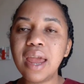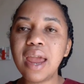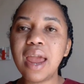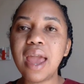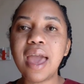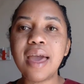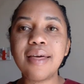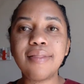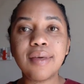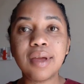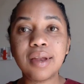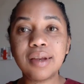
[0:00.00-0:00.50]

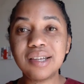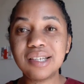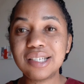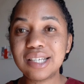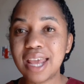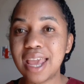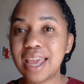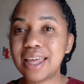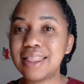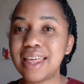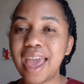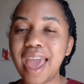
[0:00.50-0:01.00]
and then
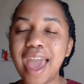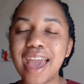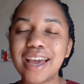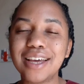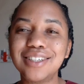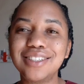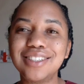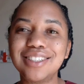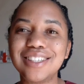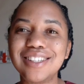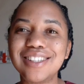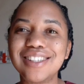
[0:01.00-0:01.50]
take the
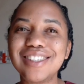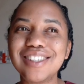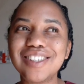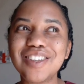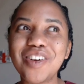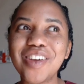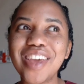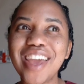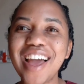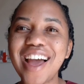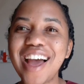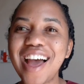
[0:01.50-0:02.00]
action so
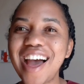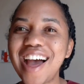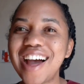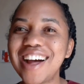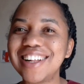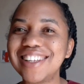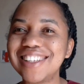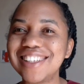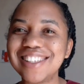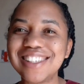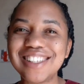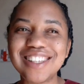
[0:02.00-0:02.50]
yeah
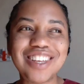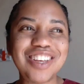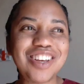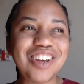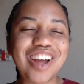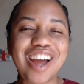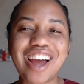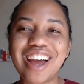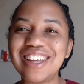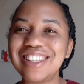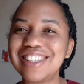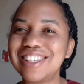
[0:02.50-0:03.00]
i'll see you
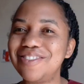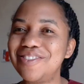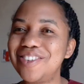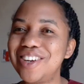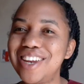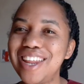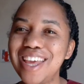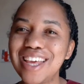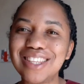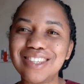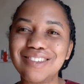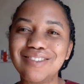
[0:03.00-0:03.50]
guys in
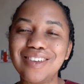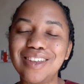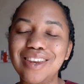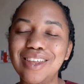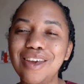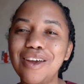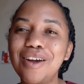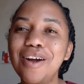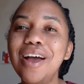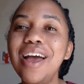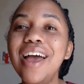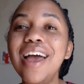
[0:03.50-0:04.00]
the next
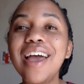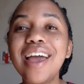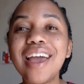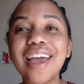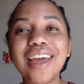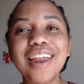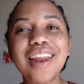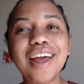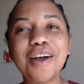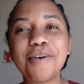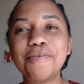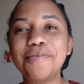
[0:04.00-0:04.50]
video
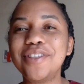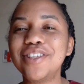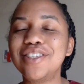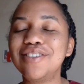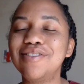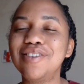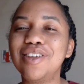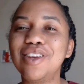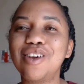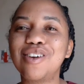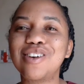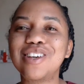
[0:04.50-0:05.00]
and i hope this
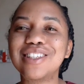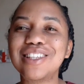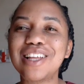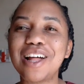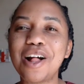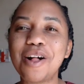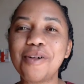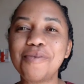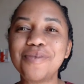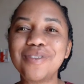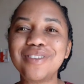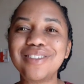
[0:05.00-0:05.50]
video has
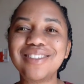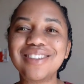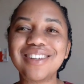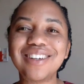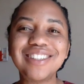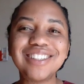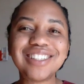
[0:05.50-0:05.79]
helped so